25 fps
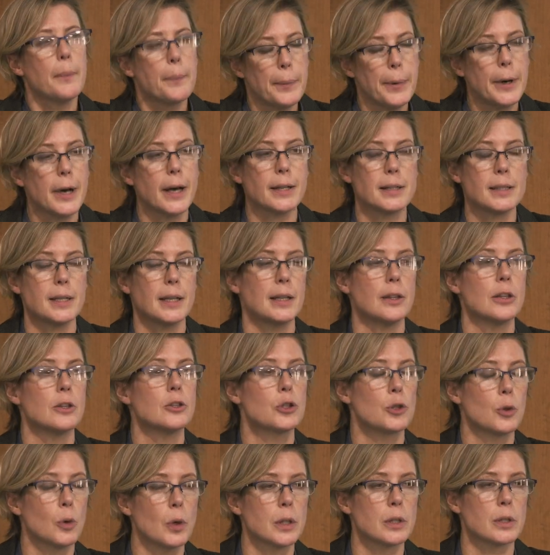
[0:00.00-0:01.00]
But in the
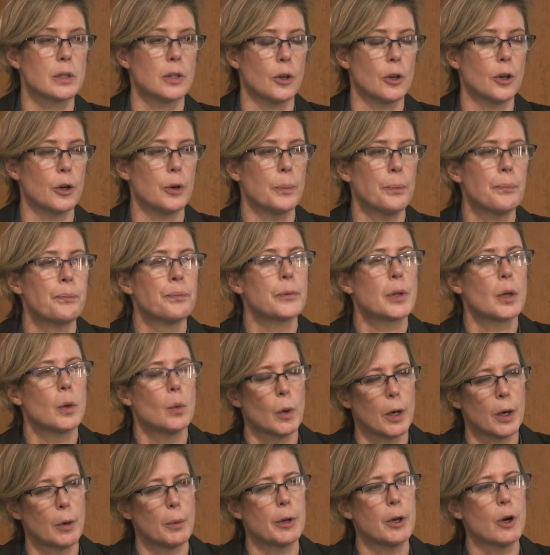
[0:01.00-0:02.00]
short term,
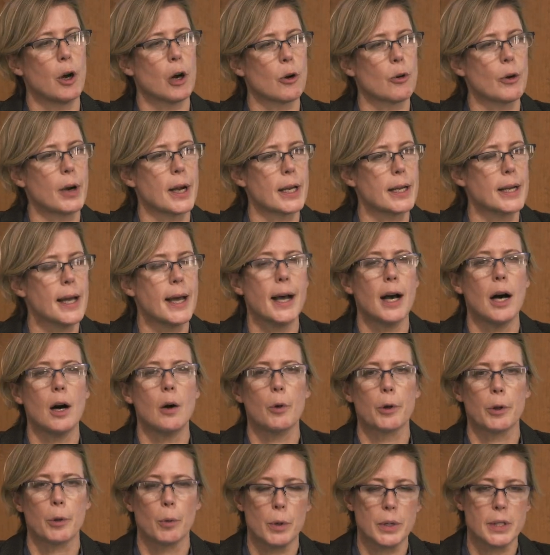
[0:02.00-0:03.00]
where we are right now
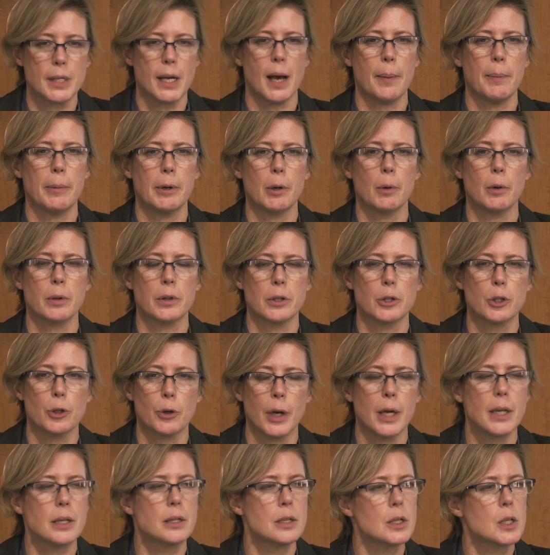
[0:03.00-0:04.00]
with what's happening with the
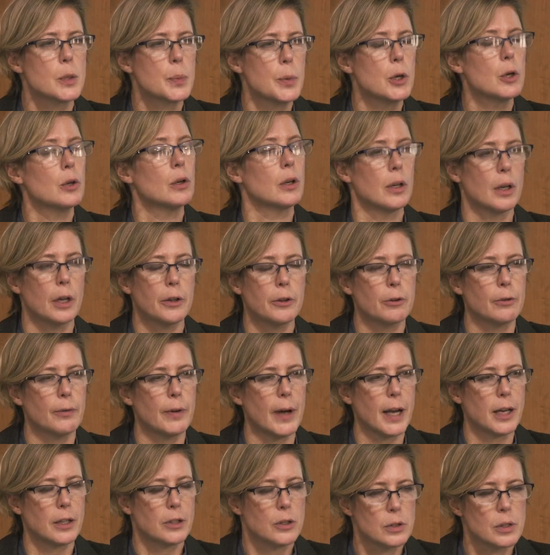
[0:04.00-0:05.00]
trade dispute and other
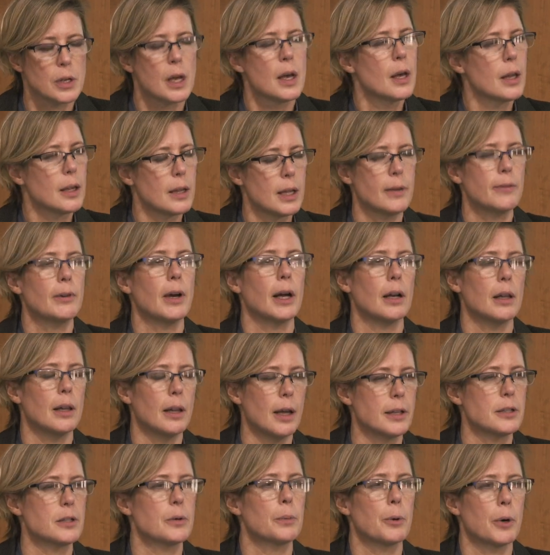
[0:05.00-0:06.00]
factors, they've got
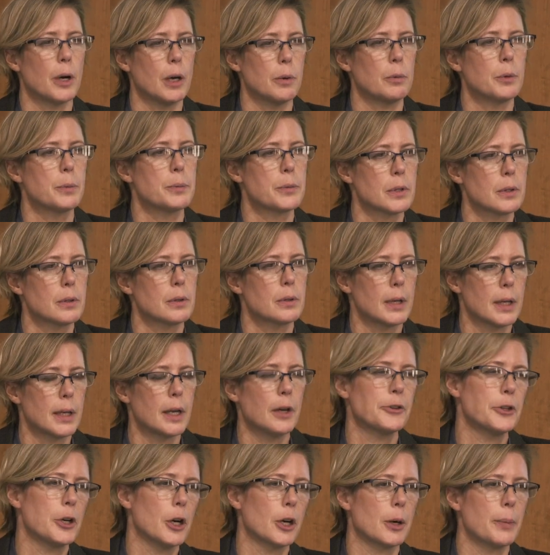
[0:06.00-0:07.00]
lots of problems. And
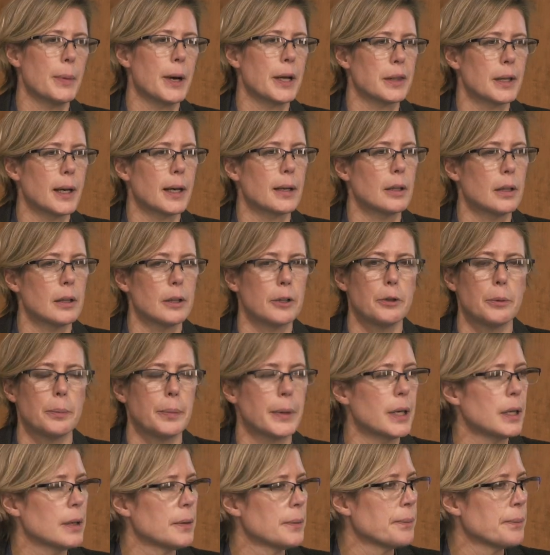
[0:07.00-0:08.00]
I'll talk about that in a little bit.